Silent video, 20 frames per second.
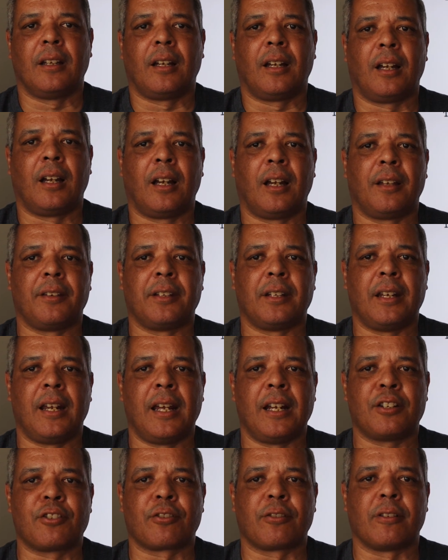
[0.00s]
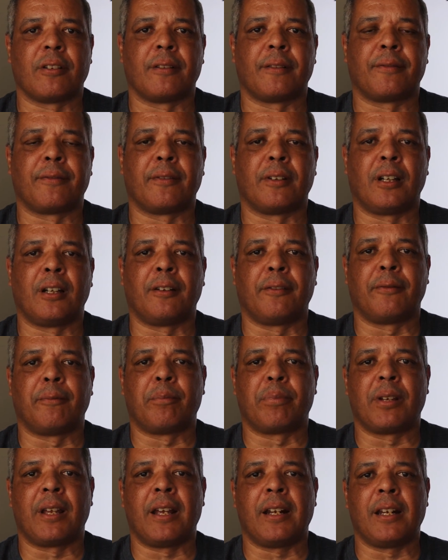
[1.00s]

the nature of